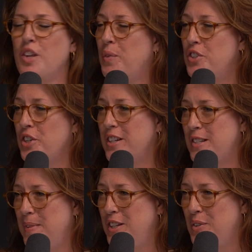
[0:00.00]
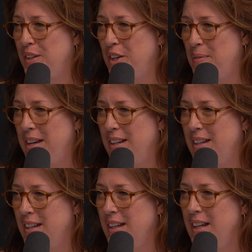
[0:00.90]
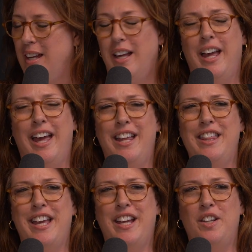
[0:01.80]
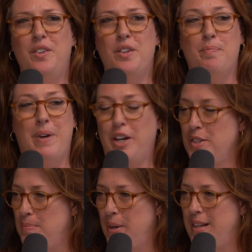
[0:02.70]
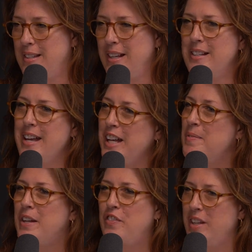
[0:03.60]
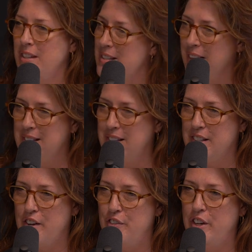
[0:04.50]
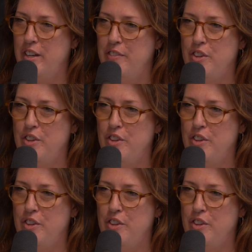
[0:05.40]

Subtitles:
which you're going to speak to a little bit, and then Myers-Briggs, and a tiny bit of insights discovery.